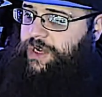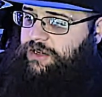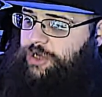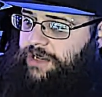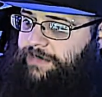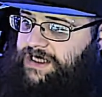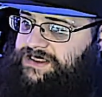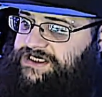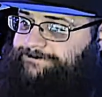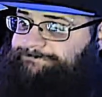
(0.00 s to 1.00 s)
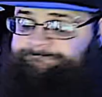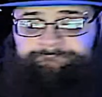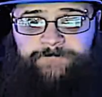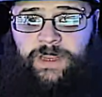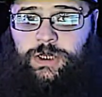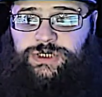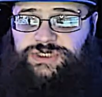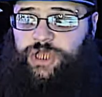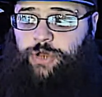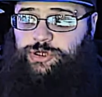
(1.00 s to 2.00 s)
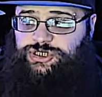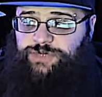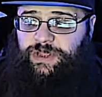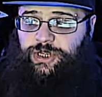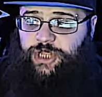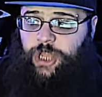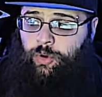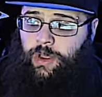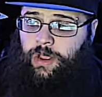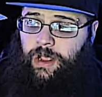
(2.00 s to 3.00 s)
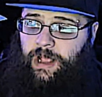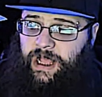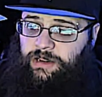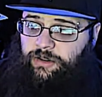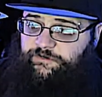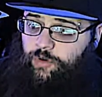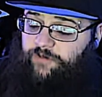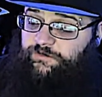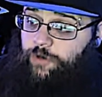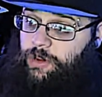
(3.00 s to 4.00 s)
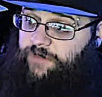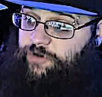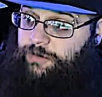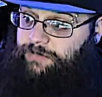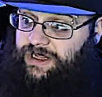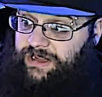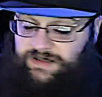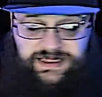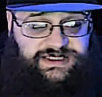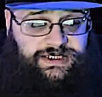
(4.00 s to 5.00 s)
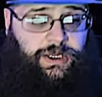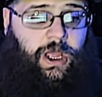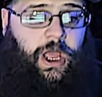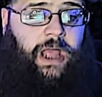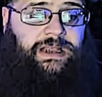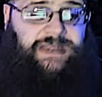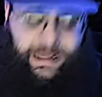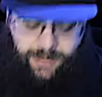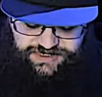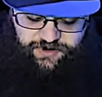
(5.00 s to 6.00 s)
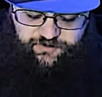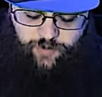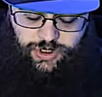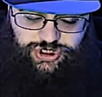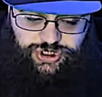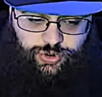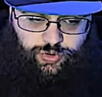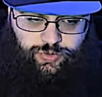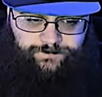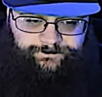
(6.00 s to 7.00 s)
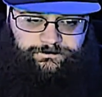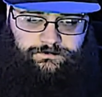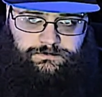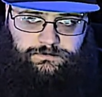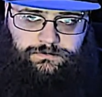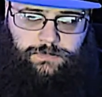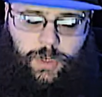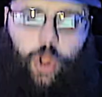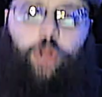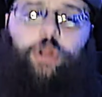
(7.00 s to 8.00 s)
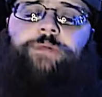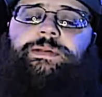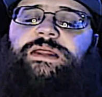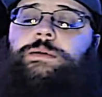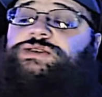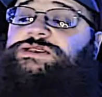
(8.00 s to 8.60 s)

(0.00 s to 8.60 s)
to 30 minutes. So you should be good to go. I look forward for all of you completing this. Now let's move on to arguably the most